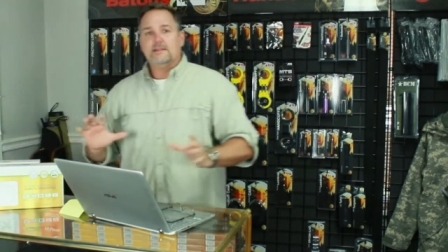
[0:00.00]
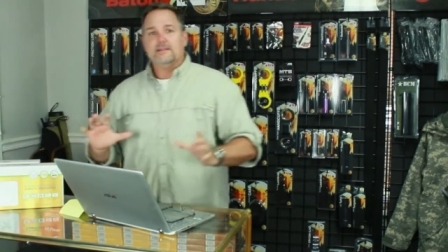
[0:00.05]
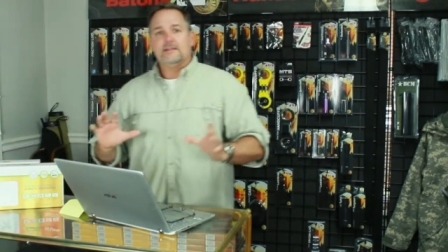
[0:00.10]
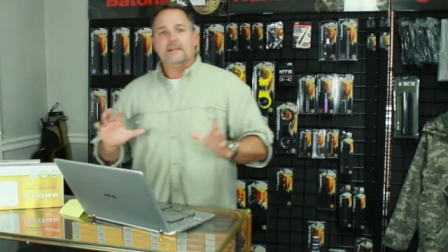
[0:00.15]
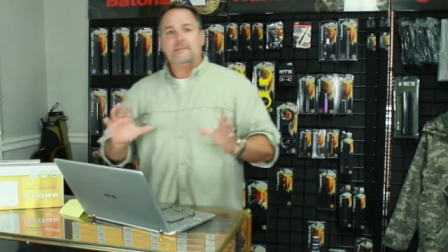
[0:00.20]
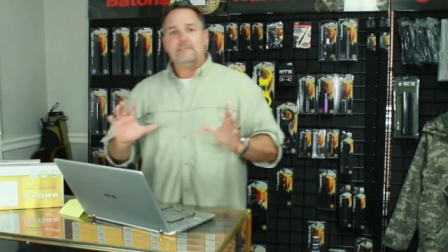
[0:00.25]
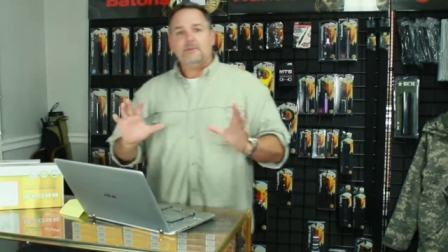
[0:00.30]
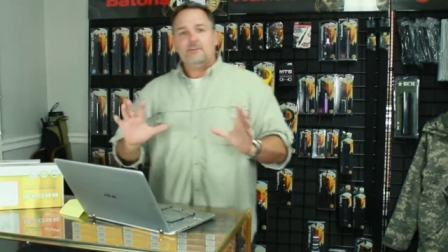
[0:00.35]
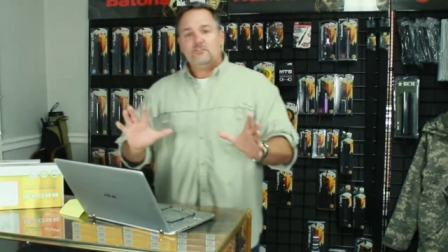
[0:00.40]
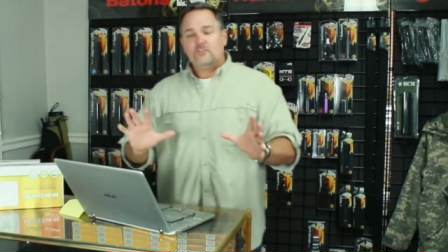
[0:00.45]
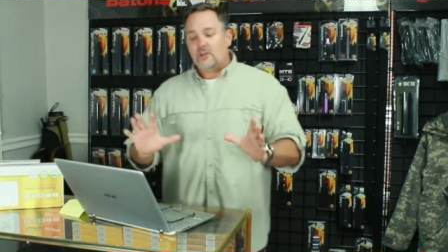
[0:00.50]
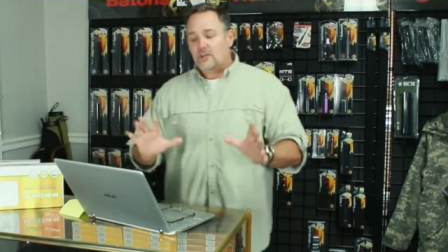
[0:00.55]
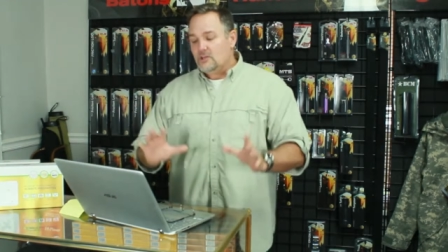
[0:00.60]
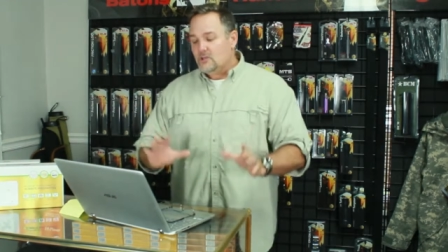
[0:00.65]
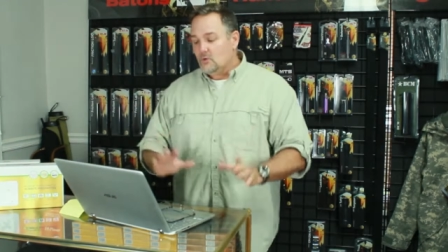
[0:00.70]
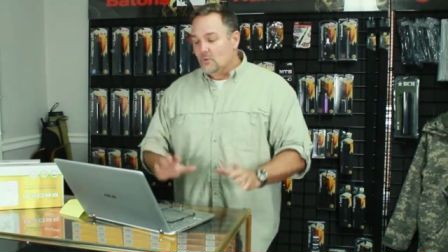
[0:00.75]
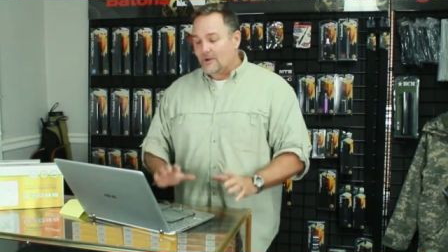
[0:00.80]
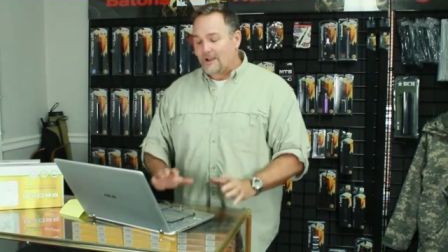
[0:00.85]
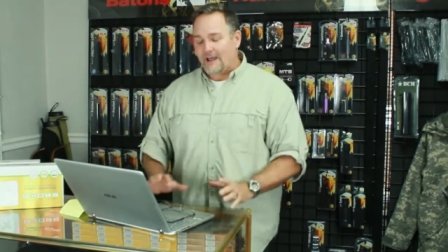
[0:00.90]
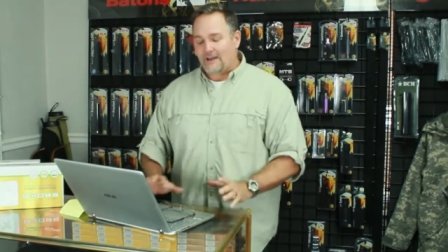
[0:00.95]
Let me tell
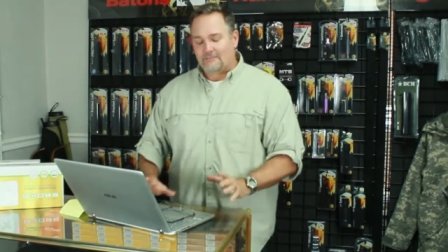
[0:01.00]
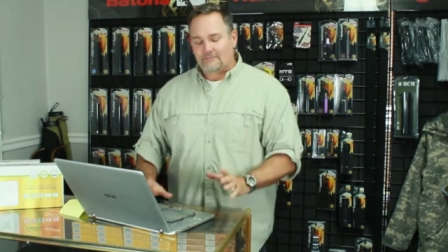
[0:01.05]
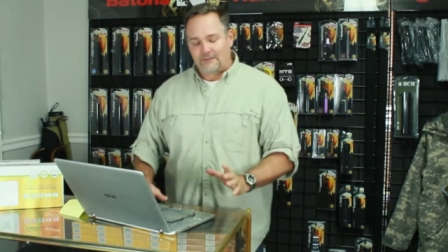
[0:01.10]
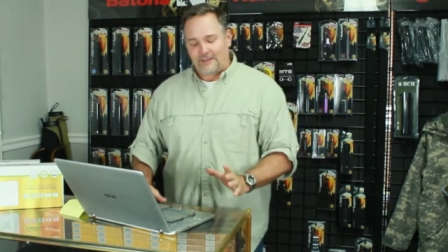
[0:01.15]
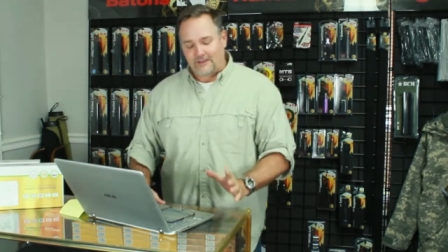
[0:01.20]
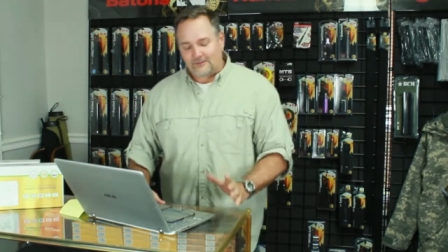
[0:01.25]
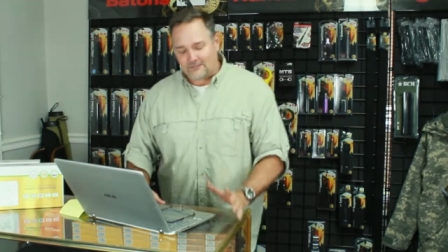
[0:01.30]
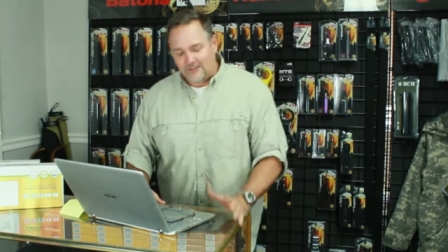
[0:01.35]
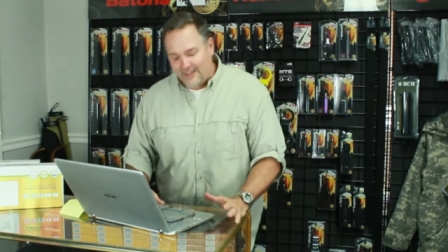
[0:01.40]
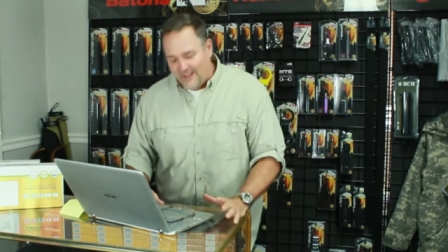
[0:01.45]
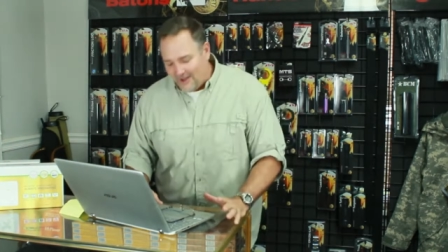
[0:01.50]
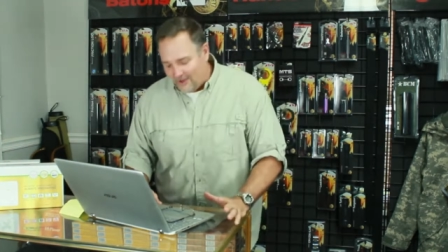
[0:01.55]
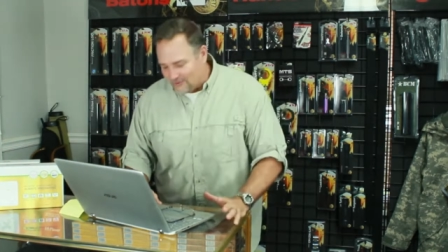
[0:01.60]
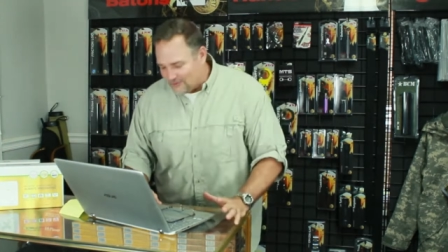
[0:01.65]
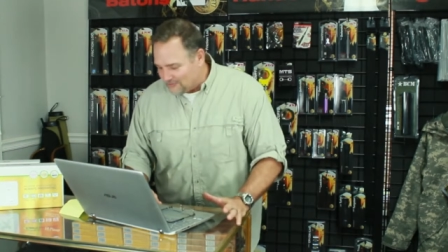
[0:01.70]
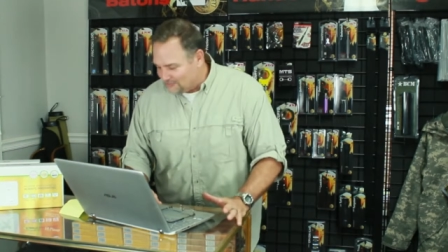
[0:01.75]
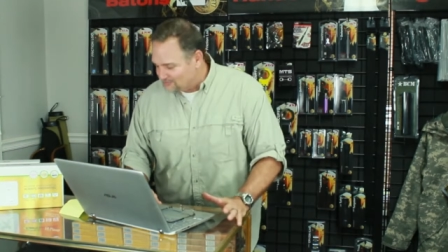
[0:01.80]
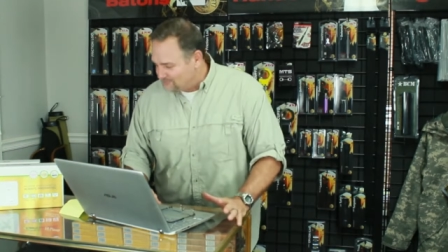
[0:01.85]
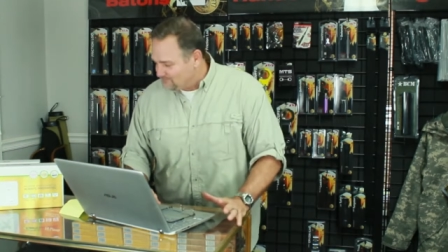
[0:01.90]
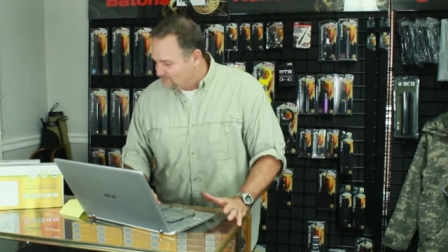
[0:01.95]
you what I found out.